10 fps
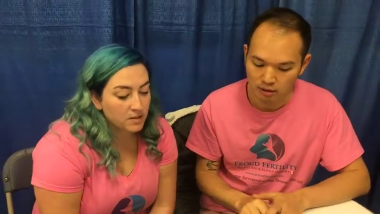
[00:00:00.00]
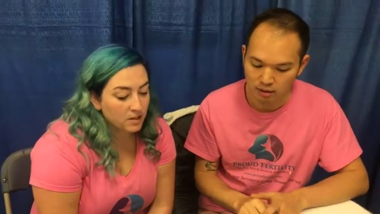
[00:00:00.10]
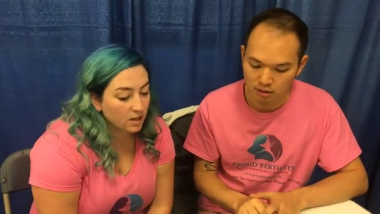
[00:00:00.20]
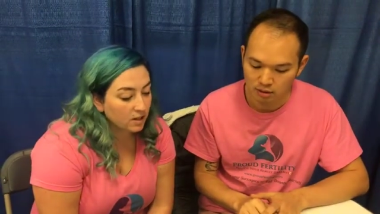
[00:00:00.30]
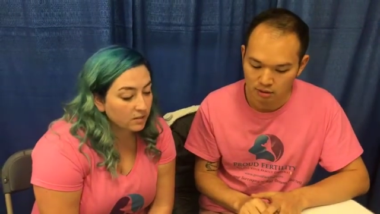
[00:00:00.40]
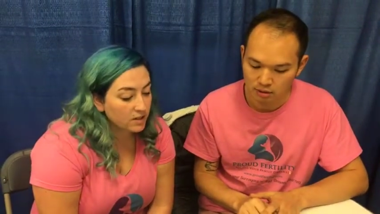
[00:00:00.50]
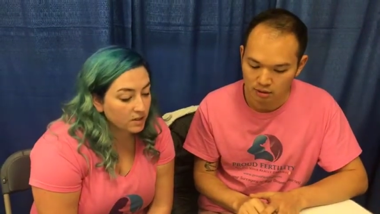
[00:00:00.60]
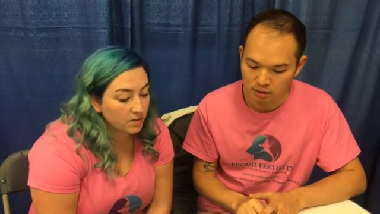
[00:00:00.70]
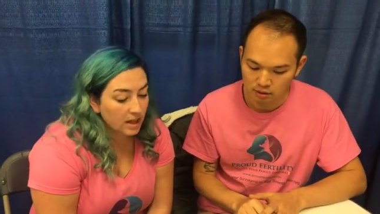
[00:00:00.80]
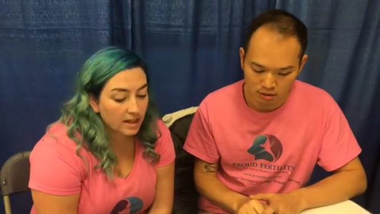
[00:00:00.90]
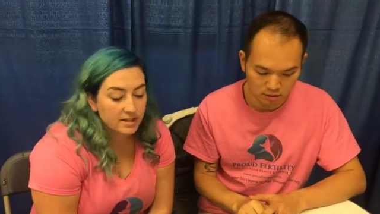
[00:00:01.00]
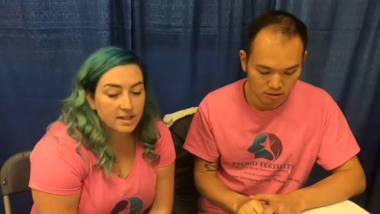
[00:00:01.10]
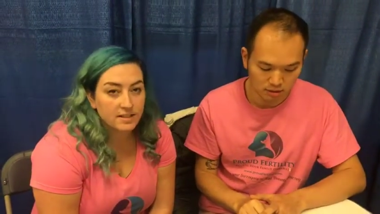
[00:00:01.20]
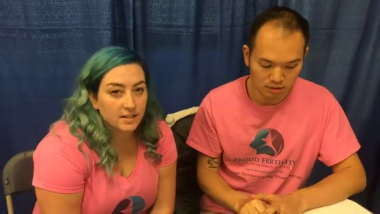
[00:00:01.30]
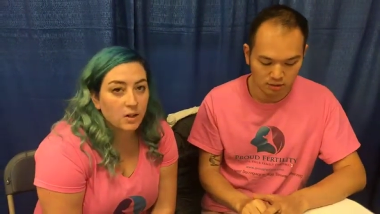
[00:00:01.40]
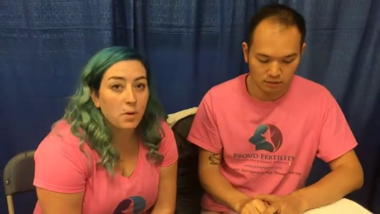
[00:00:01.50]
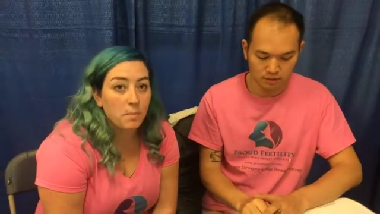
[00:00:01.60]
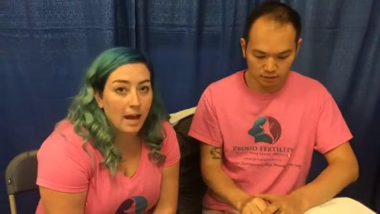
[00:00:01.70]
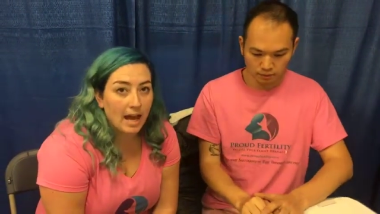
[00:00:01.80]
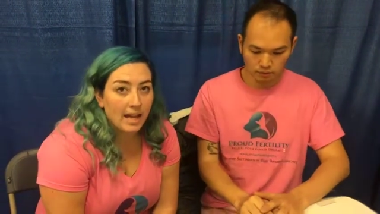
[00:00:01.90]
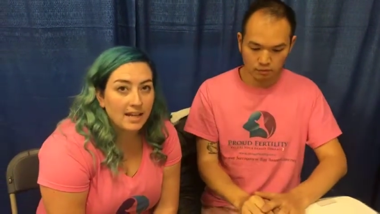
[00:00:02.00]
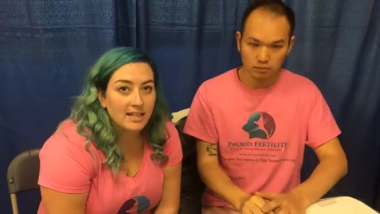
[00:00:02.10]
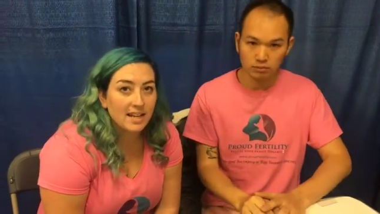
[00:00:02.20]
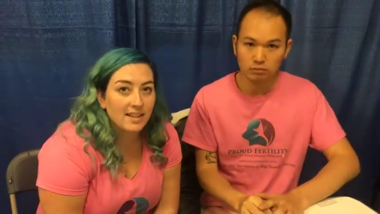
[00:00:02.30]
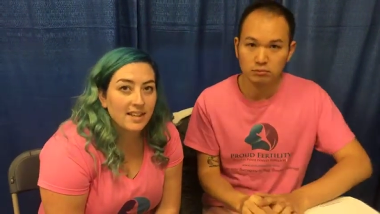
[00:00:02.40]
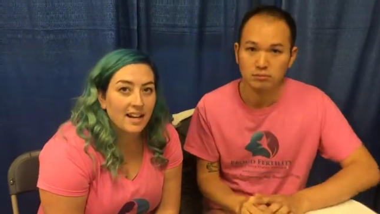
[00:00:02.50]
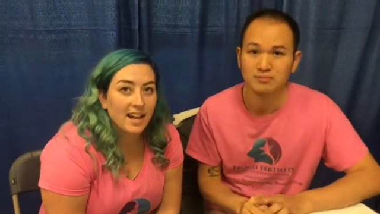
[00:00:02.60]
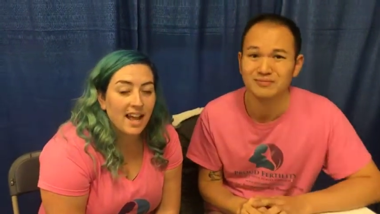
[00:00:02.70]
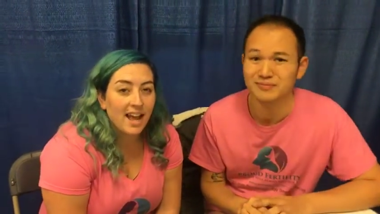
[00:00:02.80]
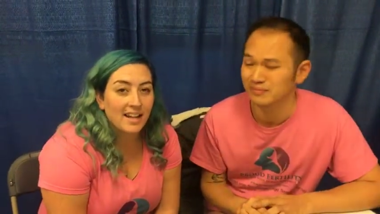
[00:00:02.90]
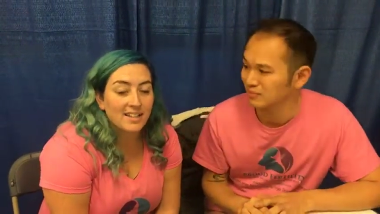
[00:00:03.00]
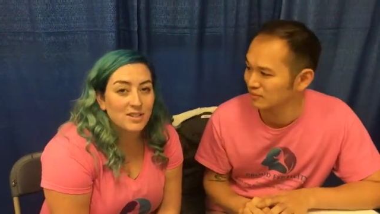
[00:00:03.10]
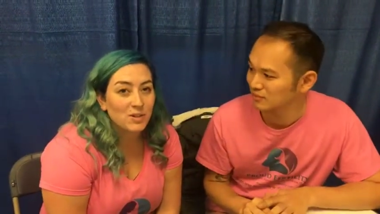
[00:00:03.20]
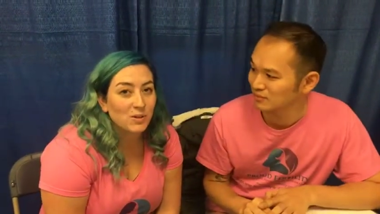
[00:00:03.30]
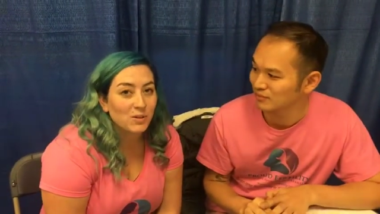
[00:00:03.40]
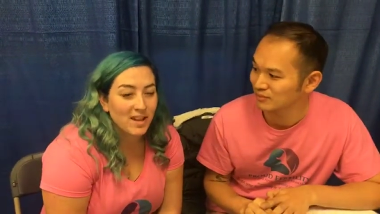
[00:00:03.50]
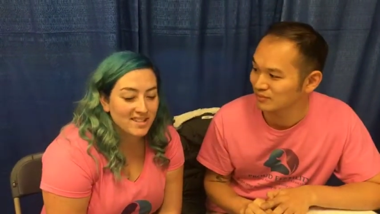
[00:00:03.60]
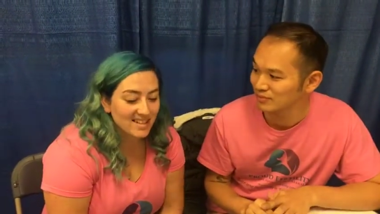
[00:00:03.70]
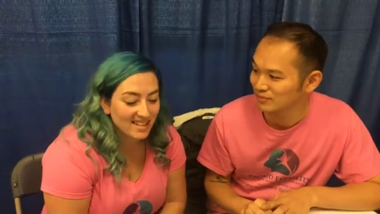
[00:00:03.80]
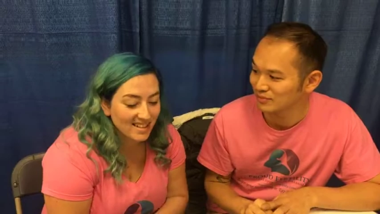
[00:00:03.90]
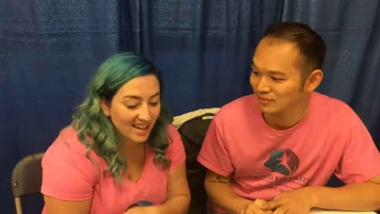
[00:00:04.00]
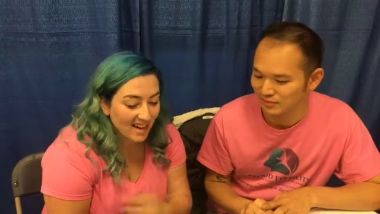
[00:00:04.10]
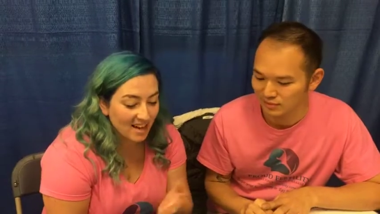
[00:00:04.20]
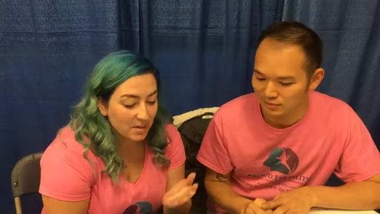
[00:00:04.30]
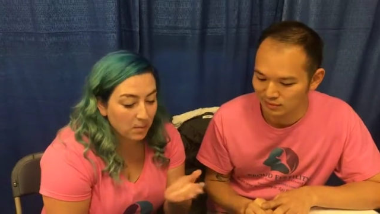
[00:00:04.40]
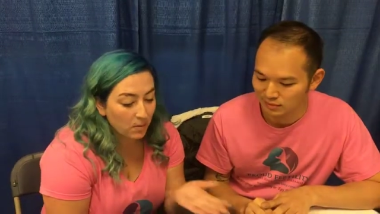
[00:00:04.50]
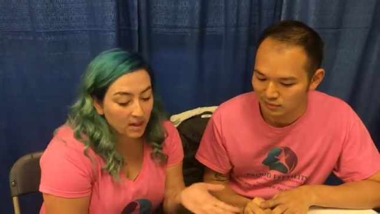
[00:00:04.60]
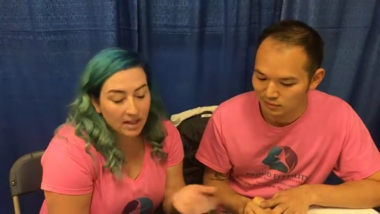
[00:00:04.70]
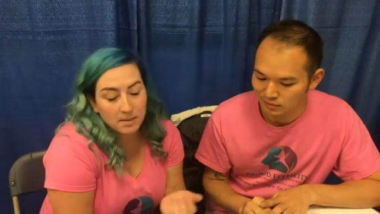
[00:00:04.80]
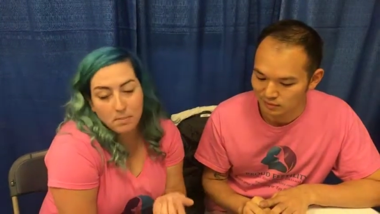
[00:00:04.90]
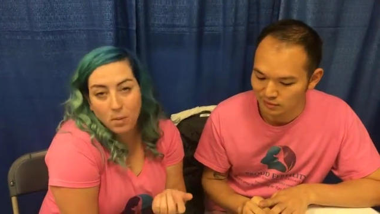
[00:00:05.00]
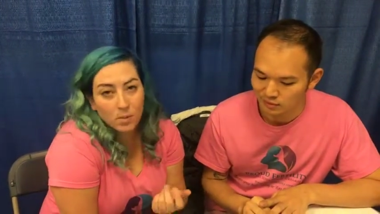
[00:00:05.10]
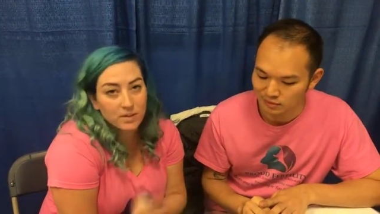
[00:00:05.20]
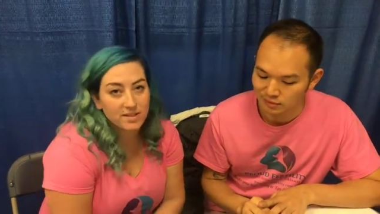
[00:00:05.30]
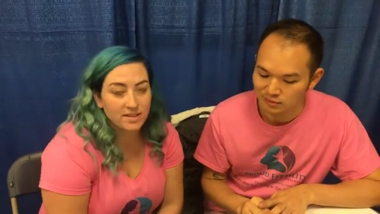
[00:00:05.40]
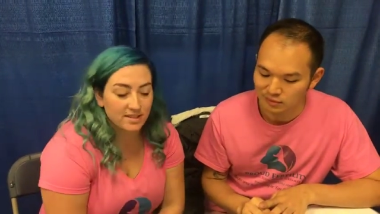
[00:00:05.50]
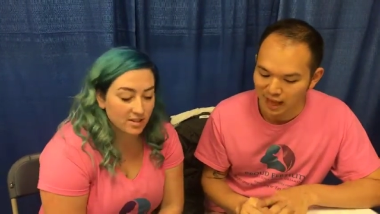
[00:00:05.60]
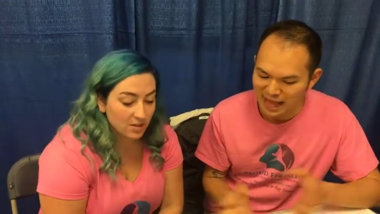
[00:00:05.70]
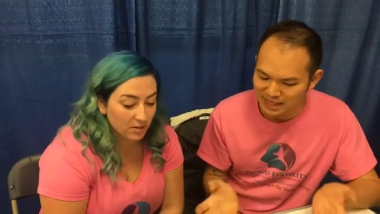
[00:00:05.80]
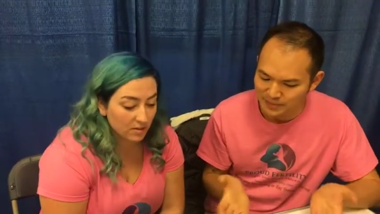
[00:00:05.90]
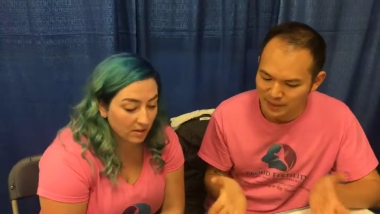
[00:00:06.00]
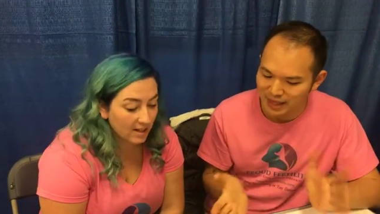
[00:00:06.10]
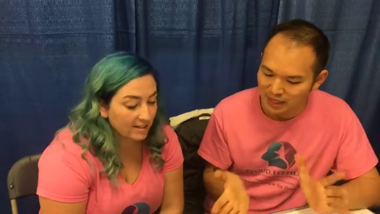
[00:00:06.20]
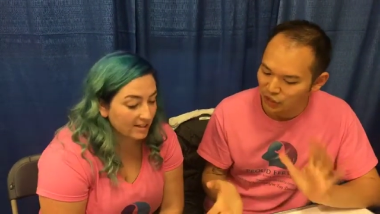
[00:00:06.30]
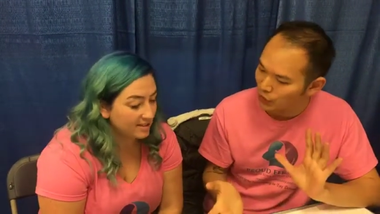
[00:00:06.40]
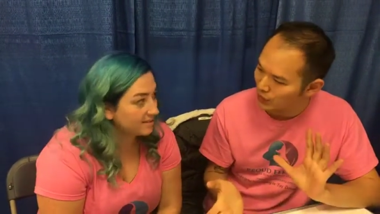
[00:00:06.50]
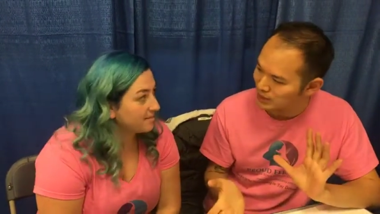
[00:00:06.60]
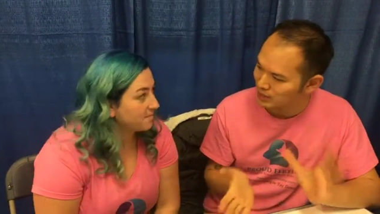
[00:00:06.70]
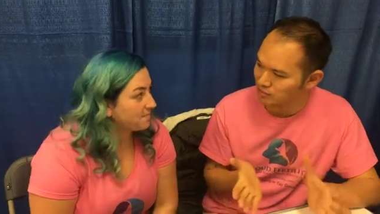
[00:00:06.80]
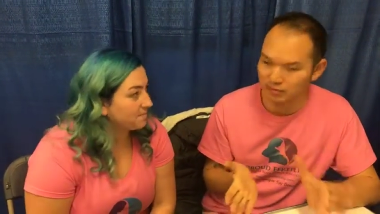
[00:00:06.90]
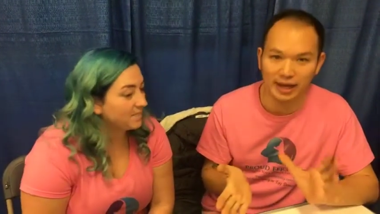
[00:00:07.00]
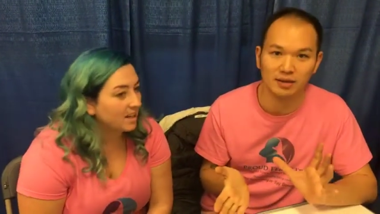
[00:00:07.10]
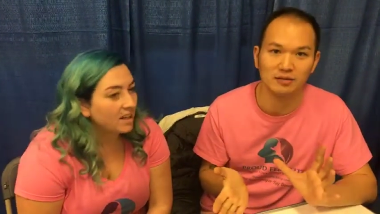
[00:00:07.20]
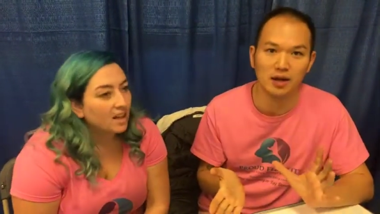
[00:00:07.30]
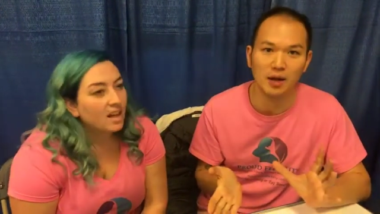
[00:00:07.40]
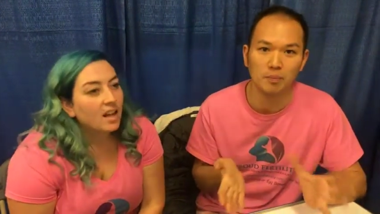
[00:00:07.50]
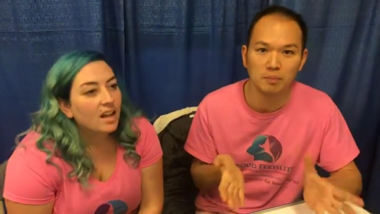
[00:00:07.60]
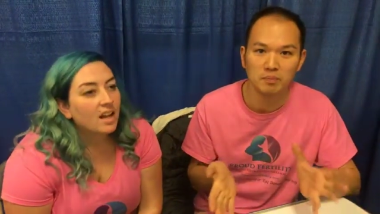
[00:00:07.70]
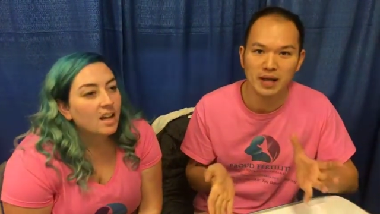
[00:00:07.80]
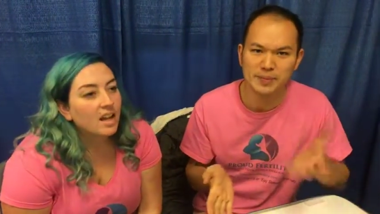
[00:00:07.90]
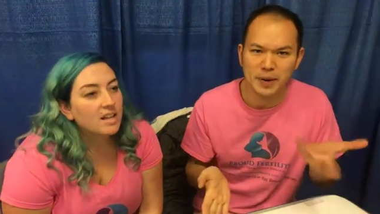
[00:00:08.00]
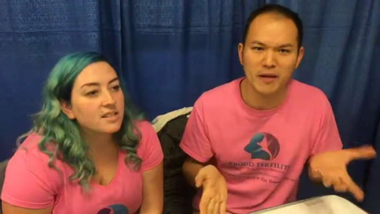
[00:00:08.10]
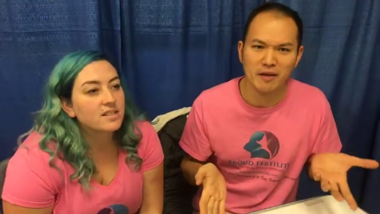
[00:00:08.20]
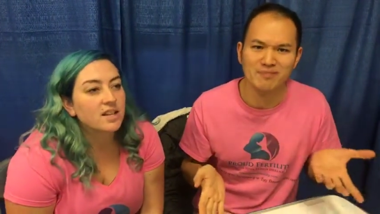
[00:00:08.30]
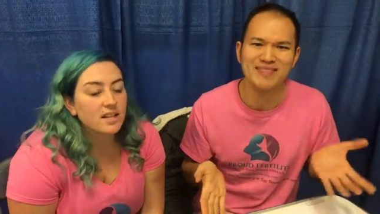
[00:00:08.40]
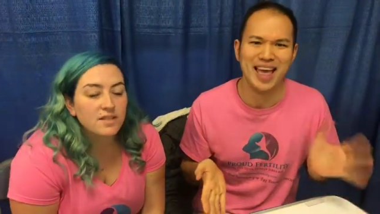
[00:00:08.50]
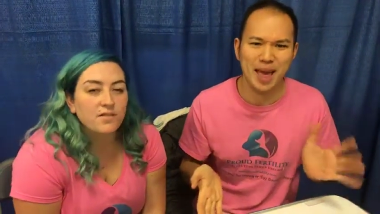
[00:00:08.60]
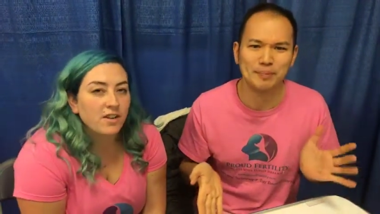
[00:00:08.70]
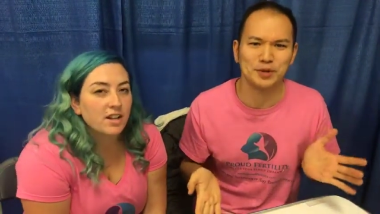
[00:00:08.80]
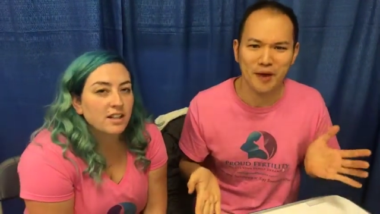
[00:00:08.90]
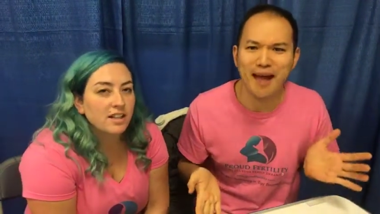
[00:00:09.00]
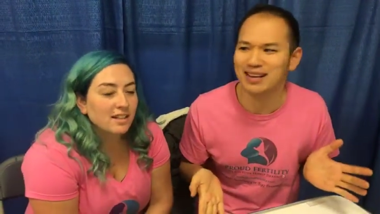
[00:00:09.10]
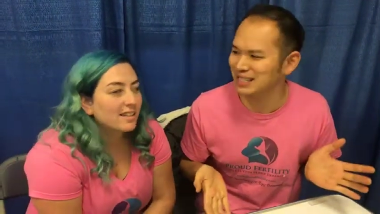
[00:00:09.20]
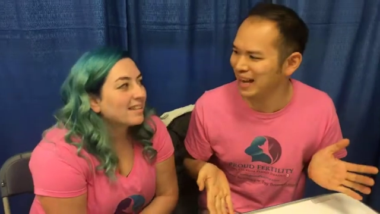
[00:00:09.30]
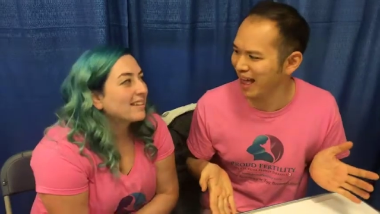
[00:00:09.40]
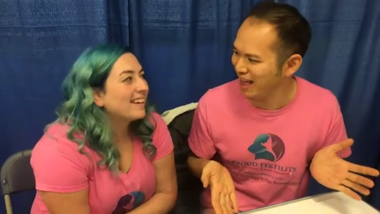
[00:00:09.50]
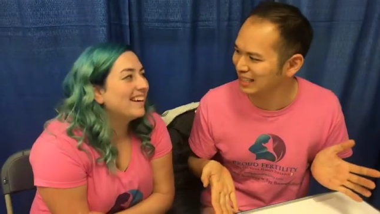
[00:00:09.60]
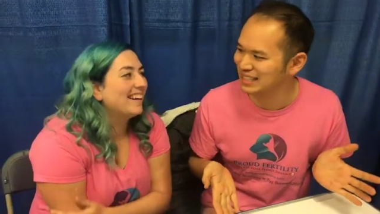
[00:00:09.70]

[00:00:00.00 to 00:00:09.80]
Speaker 1: preserved so that it doesn't go bad and then I add it to a resin and put it in molds. Has
Speaker 2: this been like new? Is this like it's pretty it's, it's hip trend, isn't it?